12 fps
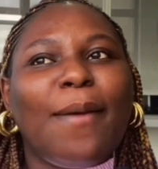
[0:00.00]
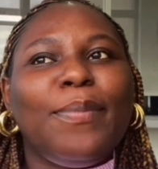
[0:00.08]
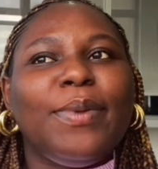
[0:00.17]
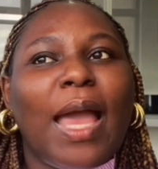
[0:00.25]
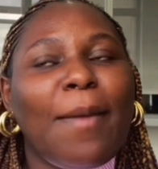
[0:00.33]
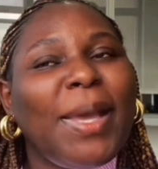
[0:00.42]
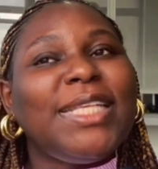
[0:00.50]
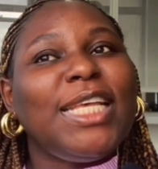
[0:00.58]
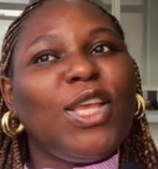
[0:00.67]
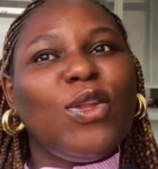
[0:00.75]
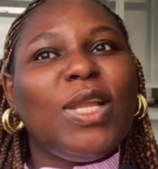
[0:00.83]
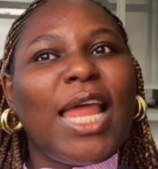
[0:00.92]
I might say
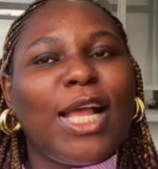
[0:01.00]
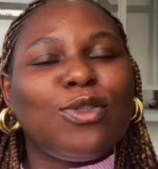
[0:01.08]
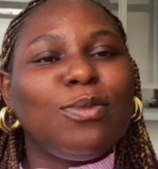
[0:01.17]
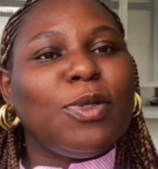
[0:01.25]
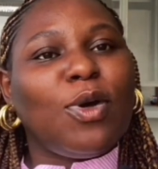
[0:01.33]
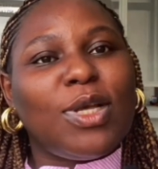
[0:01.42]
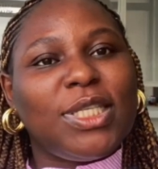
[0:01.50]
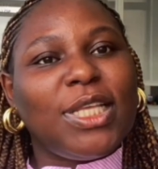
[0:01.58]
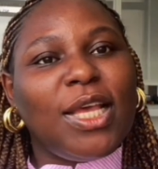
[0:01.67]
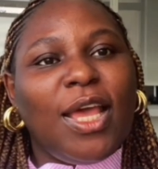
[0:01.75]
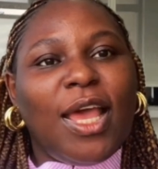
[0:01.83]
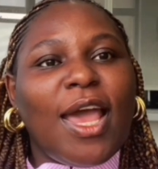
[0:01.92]
Unilag too because
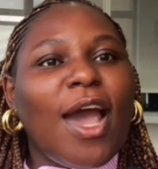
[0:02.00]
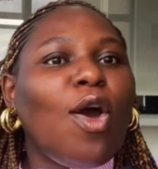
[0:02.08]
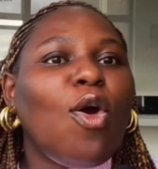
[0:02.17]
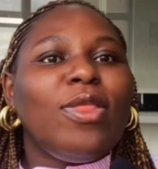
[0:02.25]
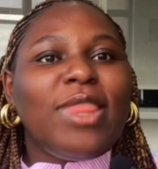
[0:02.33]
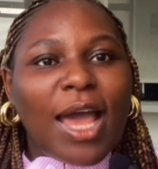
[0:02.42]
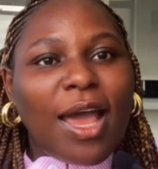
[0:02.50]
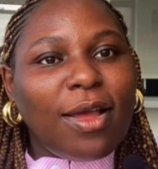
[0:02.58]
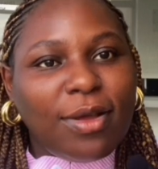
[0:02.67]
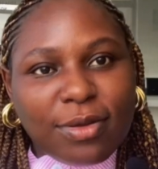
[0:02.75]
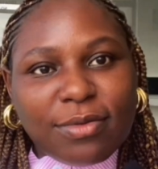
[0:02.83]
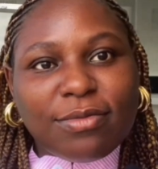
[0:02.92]
other
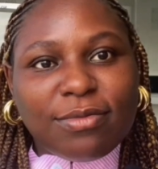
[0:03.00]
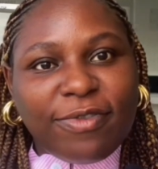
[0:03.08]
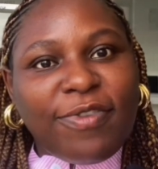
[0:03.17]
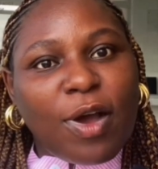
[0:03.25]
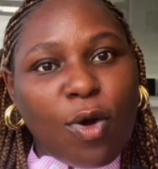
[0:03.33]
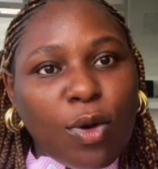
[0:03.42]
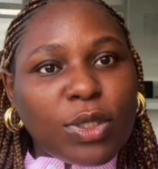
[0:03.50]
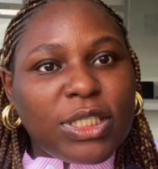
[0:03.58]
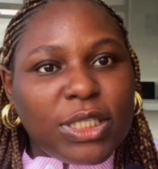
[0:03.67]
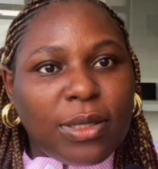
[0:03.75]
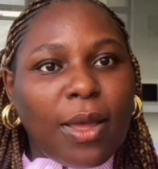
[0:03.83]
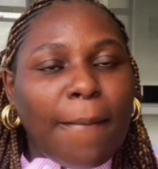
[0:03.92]

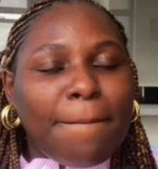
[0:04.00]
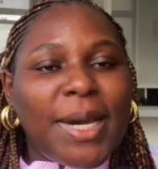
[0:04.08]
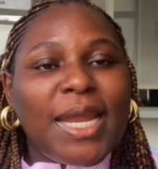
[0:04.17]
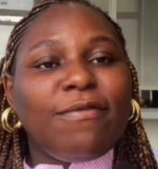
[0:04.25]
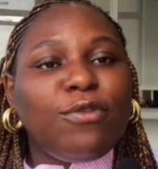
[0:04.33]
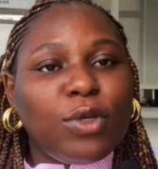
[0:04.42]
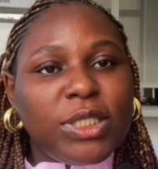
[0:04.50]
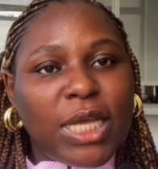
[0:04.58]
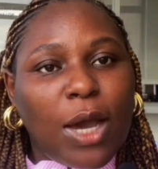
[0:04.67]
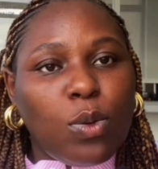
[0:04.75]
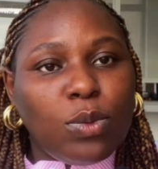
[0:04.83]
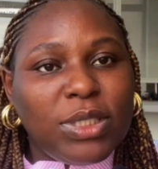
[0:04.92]
faculty might have done their
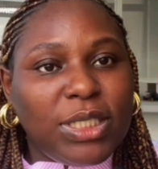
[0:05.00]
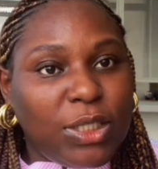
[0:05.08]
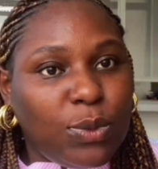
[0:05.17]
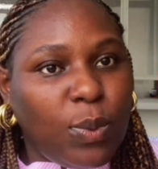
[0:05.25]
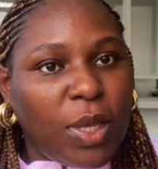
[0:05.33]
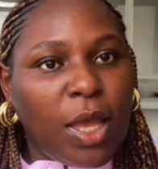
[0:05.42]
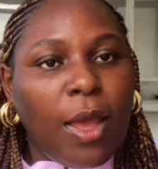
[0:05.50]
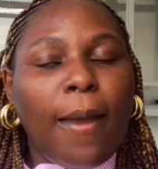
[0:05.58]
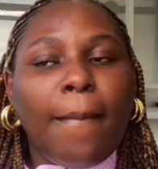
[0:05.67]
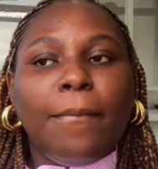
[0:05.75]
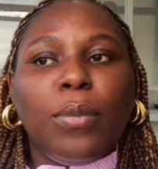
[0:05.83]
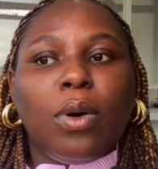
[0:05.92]
own this way.
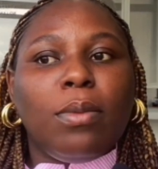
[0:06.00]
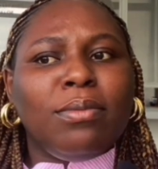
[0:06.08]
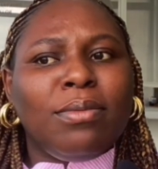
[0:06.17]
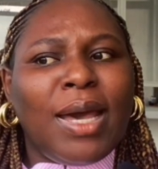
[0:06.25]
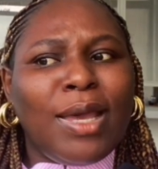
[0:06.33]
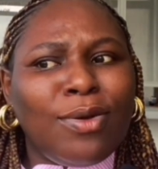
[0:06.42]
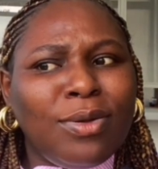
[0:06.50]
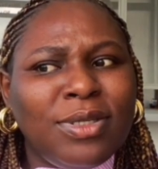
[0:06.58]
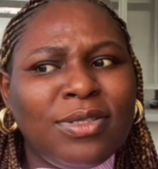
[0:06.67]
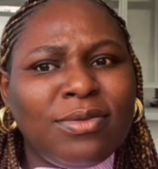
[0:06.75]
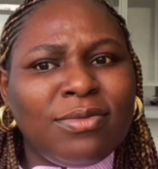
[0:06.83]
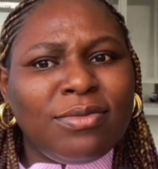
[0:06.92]
But my own
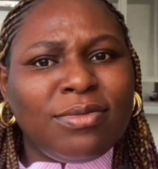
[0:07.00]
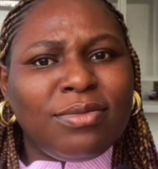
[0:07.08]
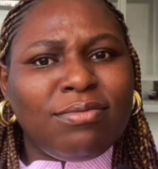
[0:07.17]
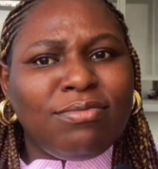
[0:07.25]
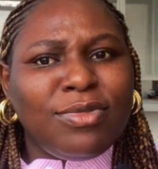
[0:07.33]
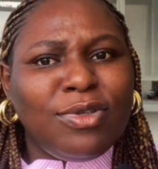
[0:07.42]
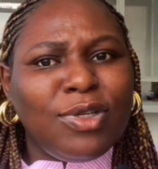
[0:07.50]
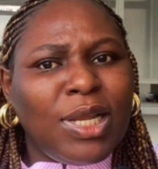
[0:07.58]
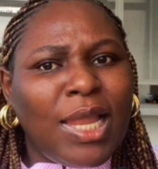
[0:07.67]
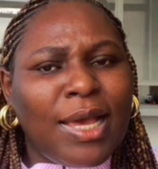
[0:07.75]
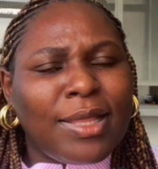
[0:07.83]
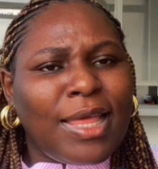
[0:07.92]
in
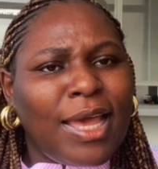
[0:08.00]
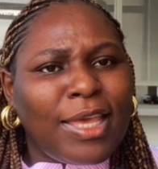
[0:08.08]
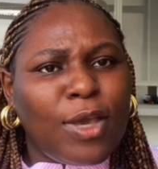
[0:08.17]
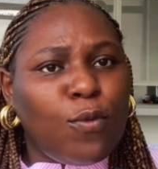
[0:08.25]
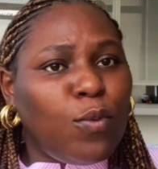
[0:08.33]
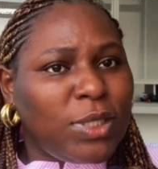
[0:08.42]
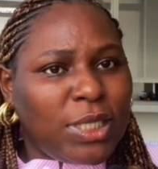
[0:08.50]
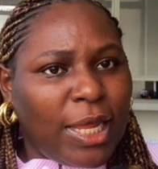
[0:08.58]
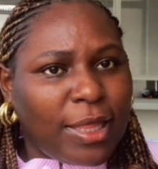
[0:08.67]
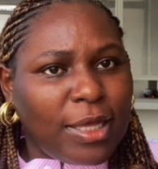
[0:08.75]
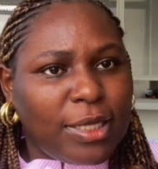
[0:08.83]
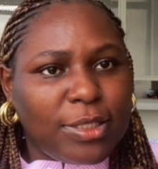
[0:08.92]
Unilag that year wasn't like
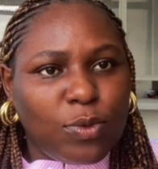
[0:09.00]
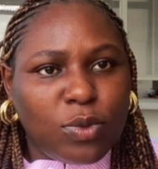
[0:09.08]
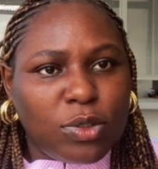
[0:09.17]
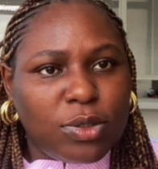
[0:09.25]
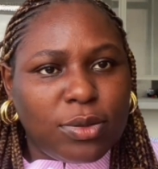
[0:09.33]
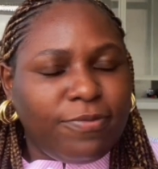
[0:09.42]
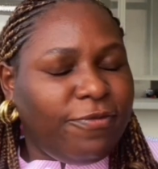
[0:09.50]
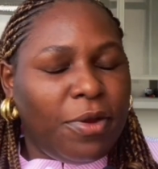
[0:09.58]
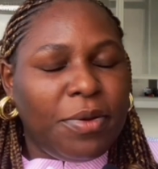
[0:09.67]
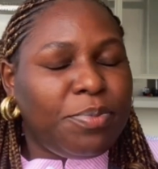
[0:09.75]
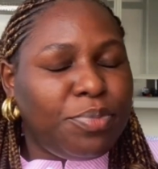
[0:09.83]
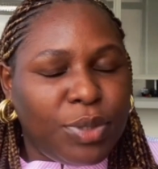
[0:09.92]
that. It was very
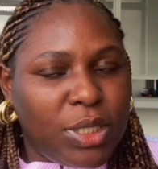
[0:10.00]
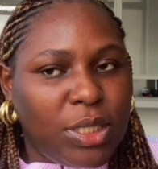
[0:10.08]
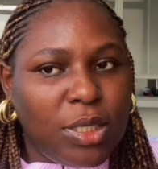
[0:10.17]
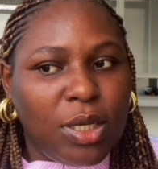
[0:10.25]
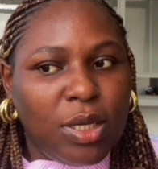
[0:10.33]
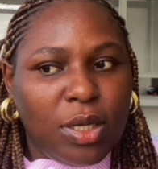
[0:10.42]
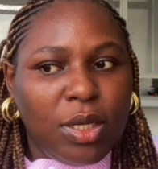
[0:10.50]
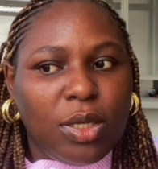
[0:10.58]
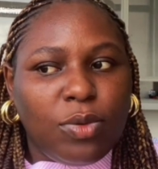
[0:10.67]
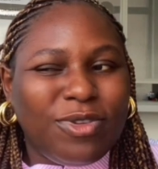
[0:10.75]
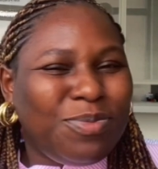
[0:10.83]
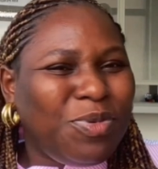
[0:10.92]
pretty, it
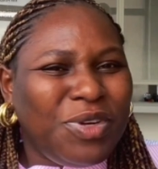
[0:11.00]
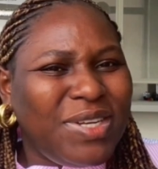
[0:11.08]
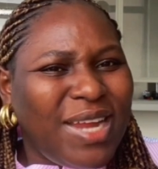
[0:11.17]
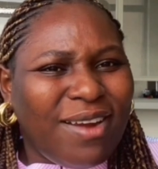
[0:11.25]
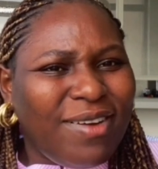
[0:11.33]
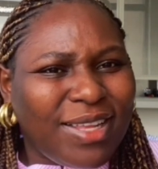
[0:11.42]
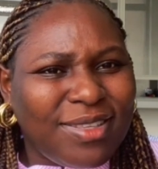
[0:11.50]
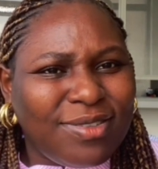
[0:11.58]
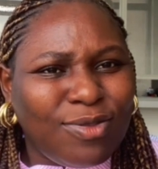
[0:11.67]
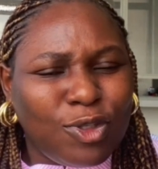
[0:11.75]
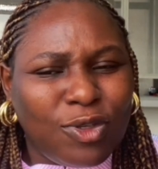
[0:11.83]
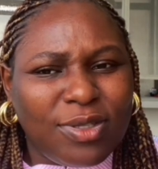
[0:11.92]
was pretty direct. It
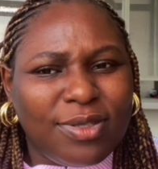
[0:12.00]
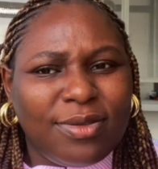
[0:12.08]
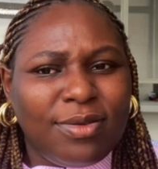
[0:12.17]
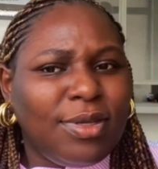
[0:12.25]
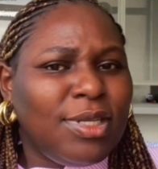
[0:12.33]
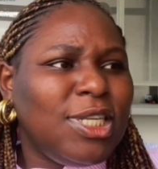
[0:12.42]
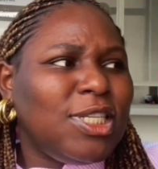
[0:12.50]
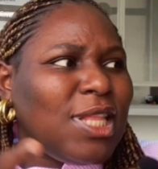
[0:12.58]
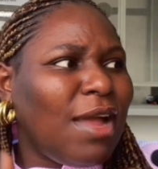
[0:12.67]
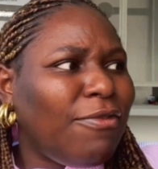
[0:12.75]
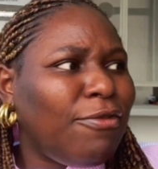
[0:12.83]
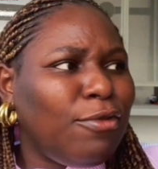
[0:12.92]
was just in a
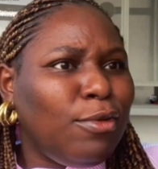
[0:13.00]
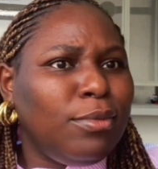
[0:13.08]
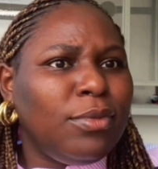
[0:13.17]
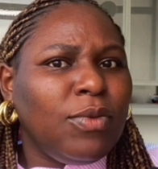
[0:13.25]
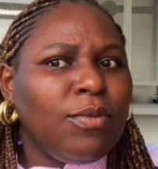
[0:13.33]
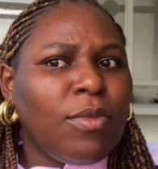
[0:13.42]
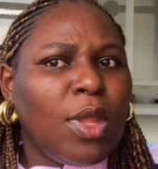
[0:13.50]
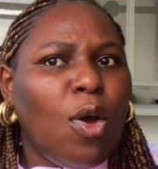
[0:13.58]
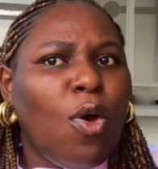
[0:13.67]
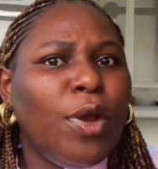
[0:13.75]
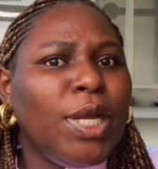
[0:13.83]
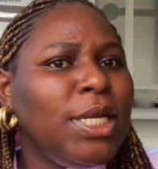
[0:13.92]
staff room
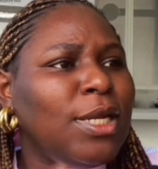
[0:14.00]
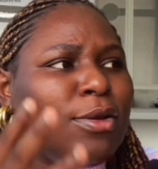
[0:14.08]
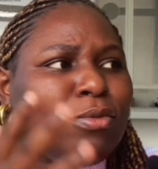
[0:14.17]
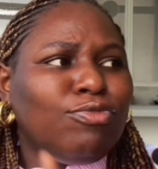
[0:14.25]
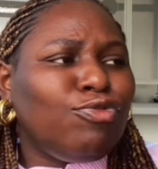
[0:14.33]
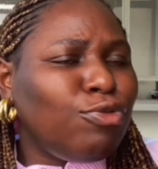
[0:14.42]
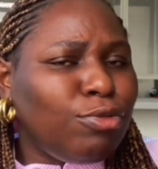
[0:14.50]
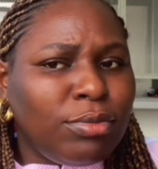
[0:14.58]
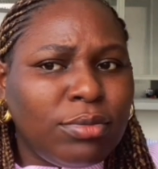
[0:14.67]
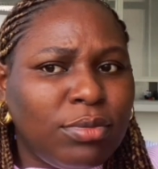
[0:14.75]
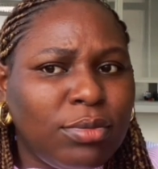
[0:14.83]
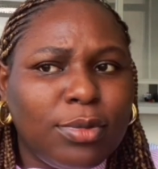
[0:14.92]
or in a
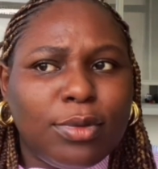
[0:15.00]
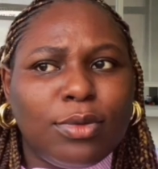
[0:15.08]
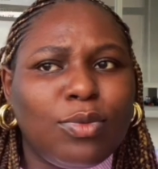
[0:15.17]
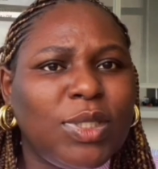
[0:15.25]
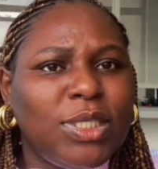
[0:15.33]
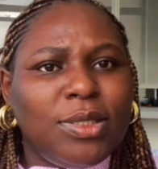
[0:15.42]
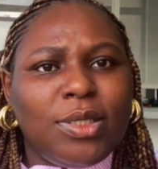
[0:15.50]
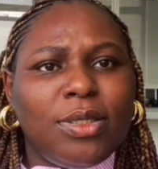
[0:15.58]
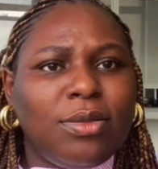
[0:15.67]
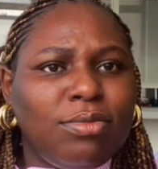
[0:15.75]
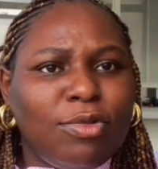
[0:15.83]
room, with the